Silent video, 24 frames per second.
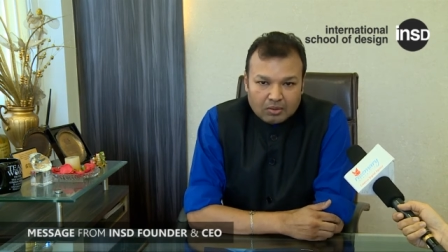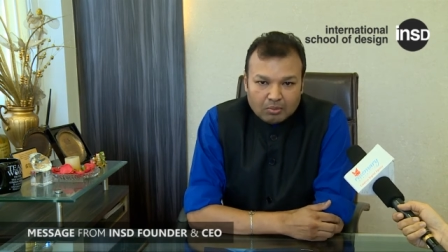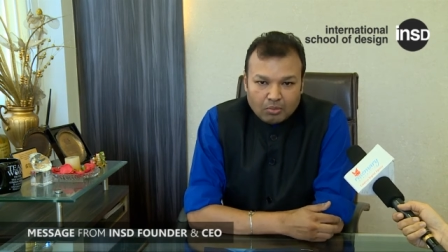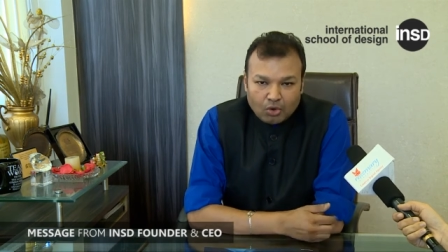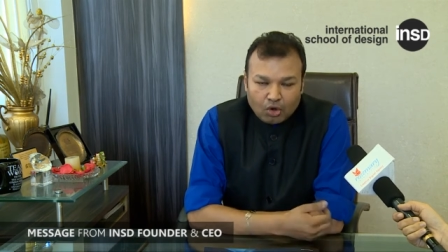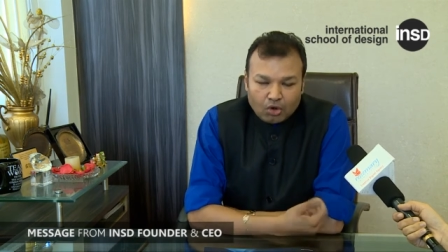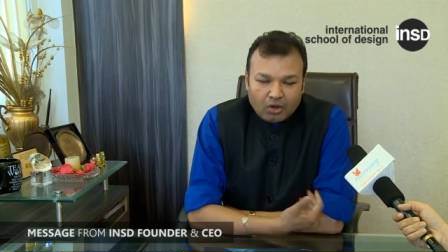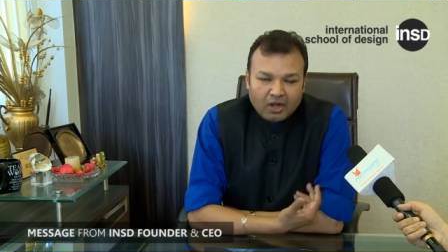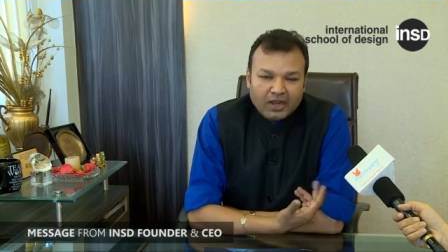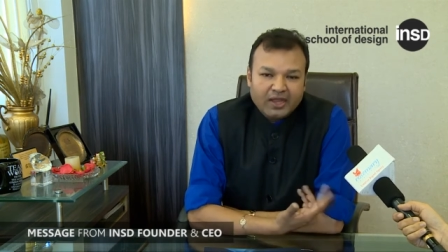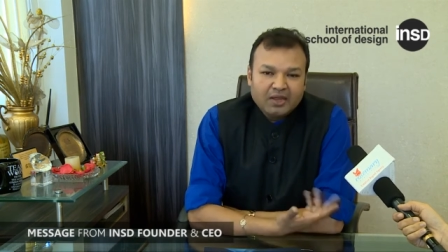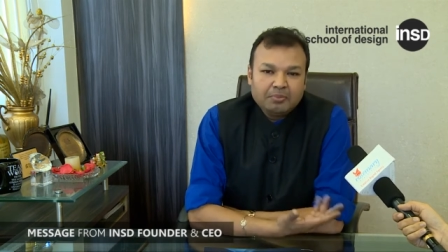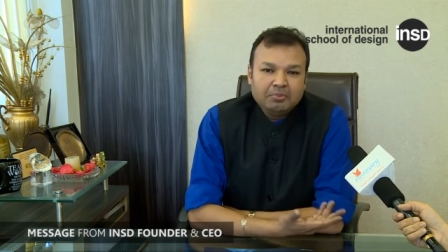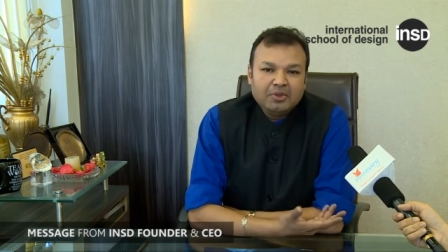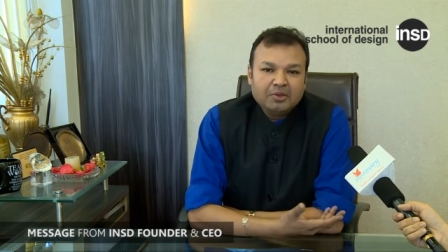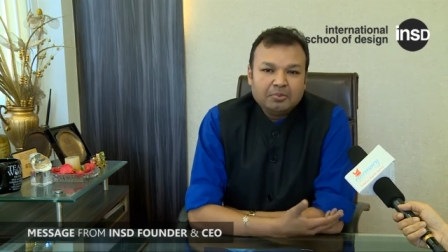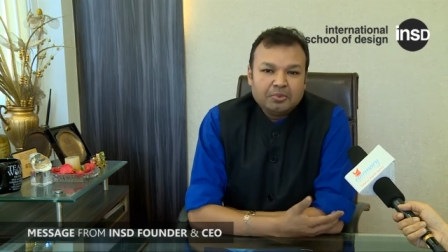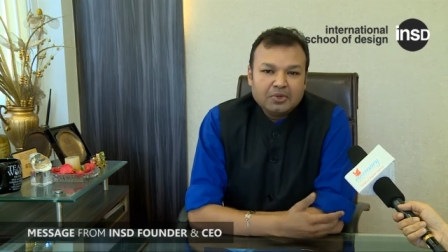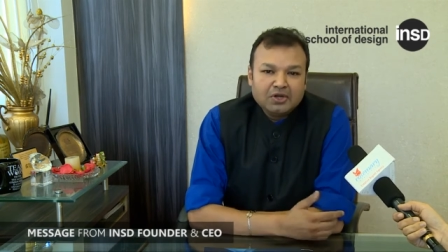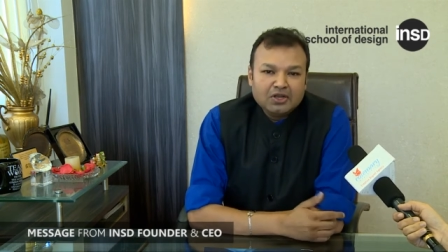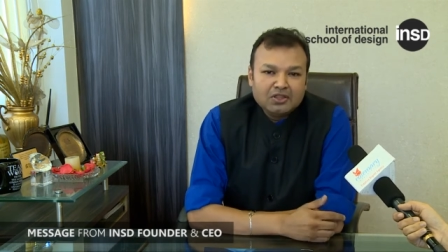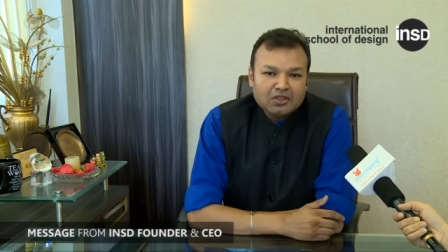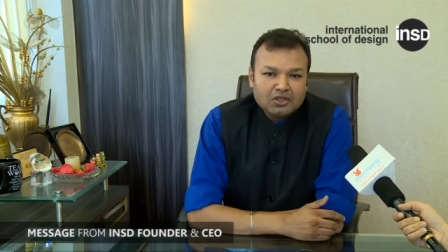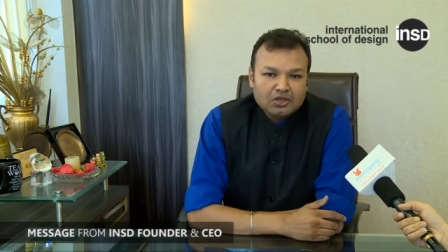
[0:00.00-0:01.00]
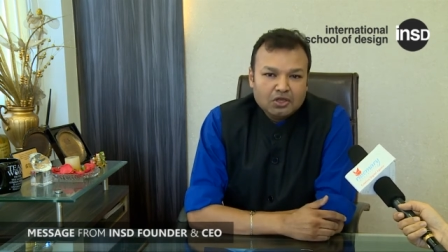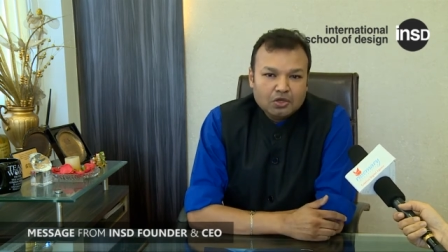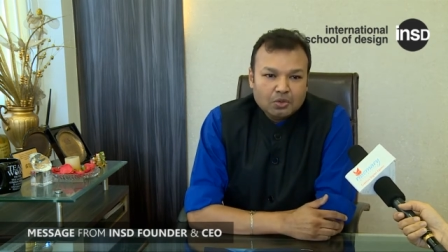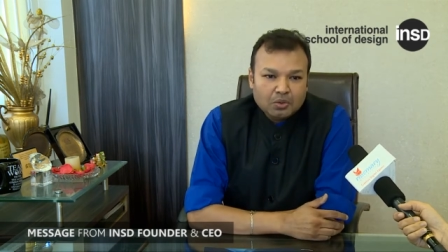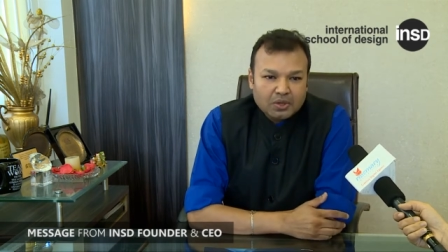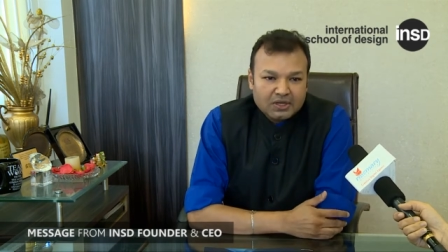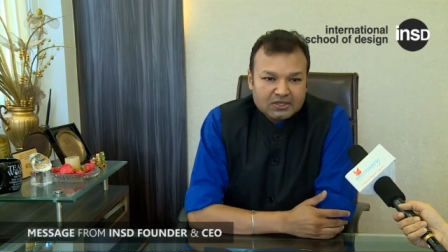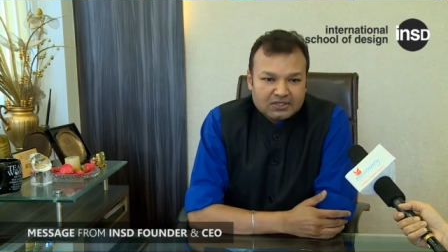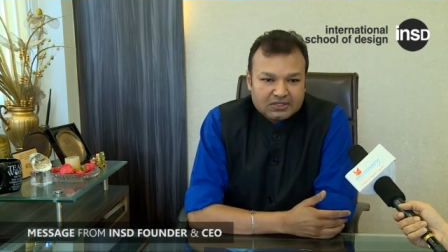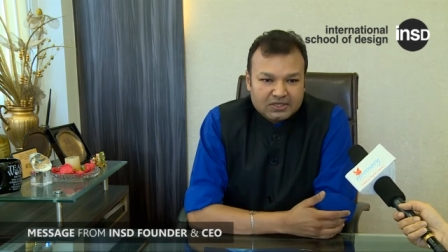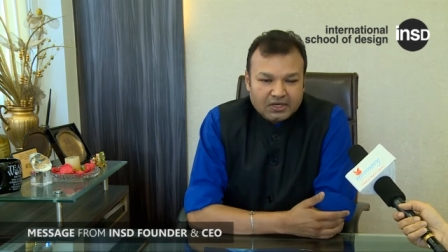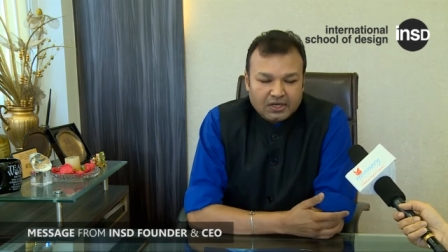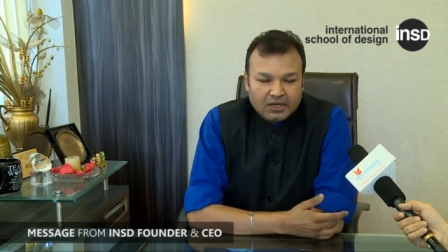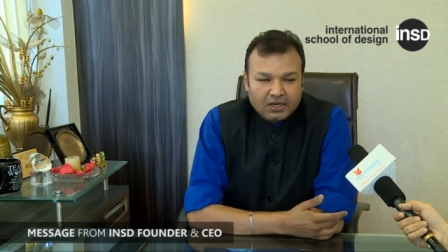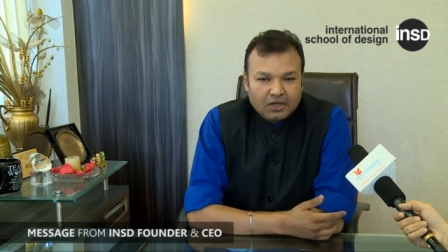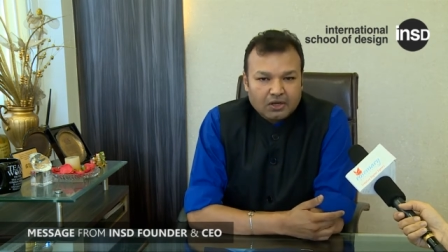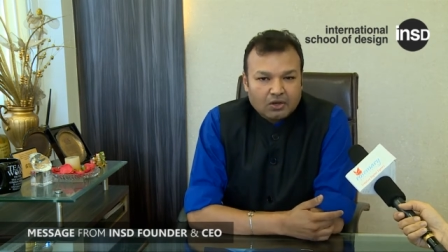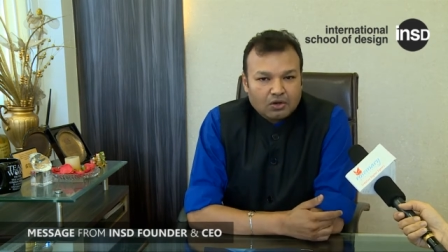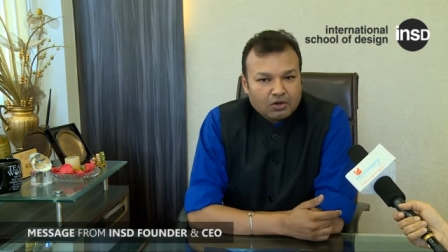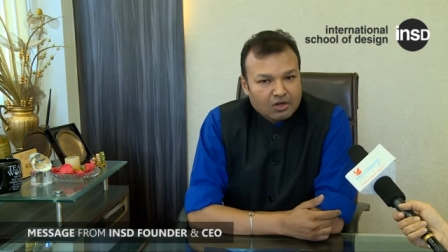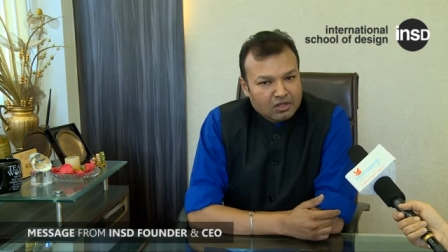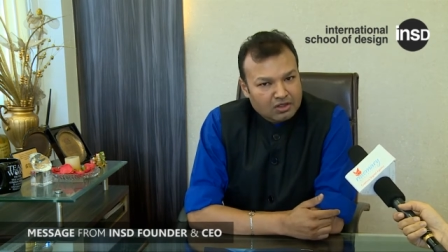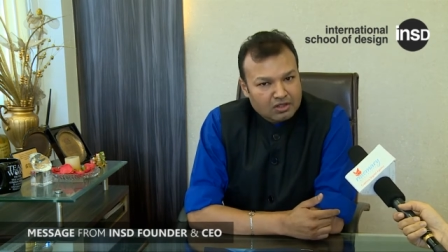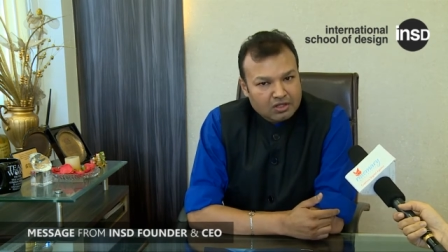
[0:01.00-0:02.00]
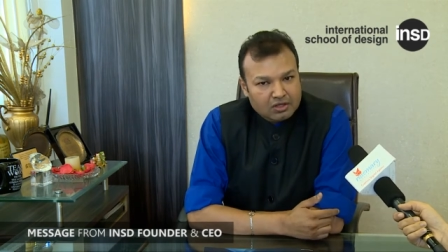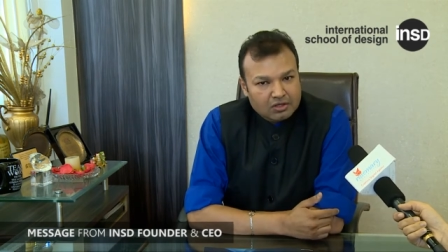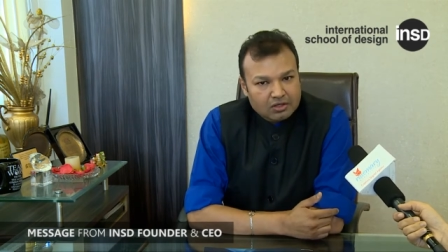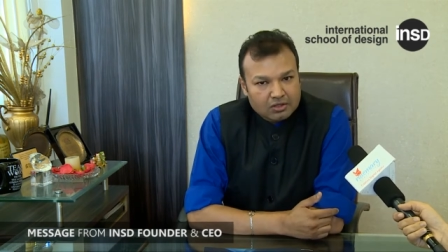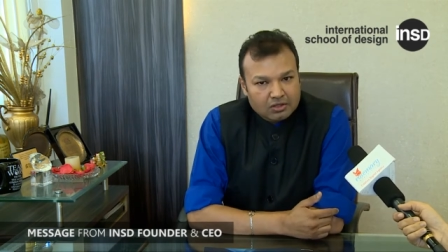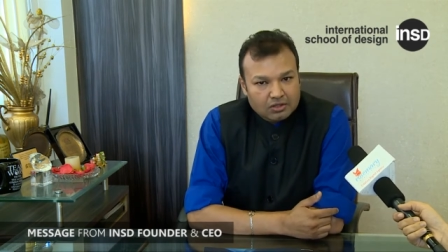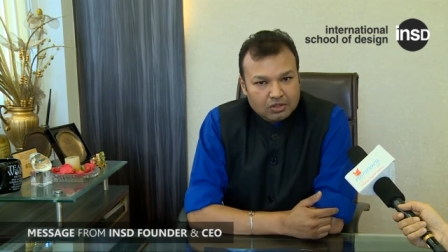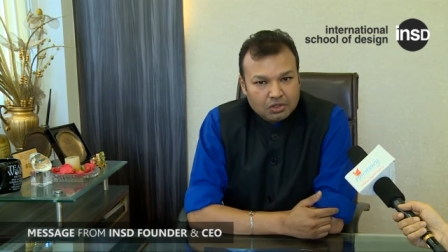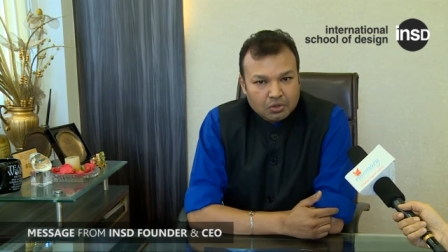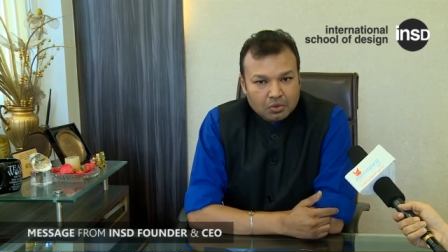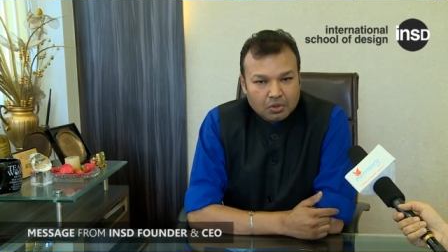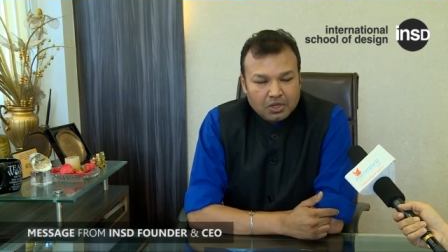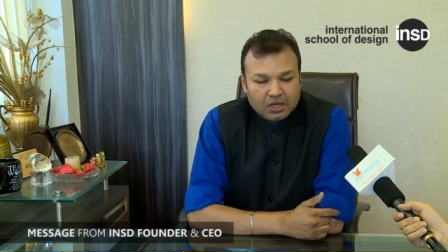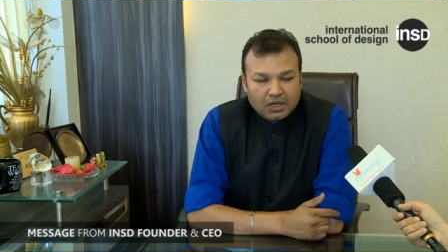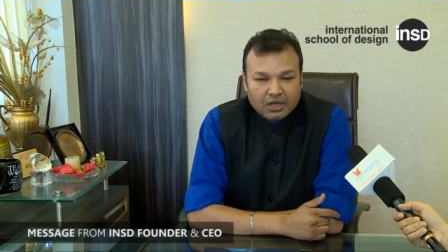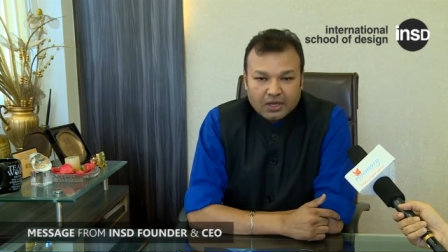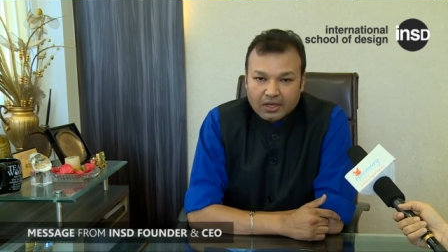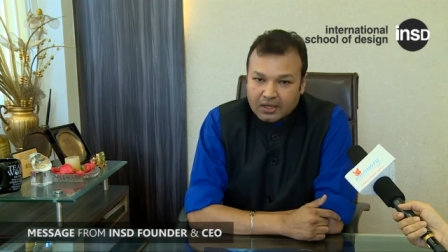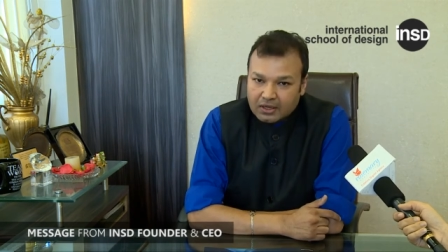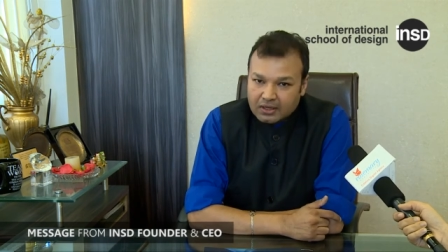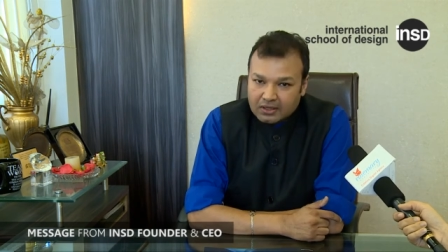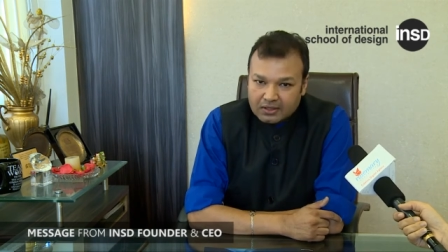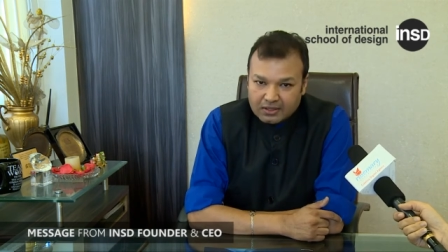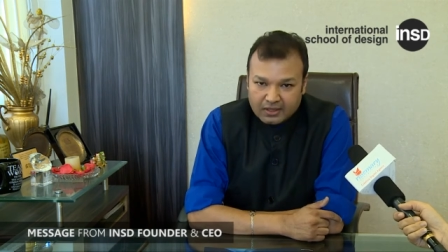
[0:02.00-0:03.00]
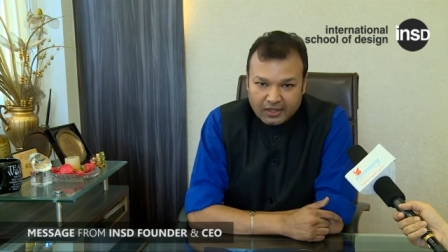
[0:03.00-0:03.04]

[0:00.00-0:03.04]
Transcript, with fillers: more like people in the USA or in the UK,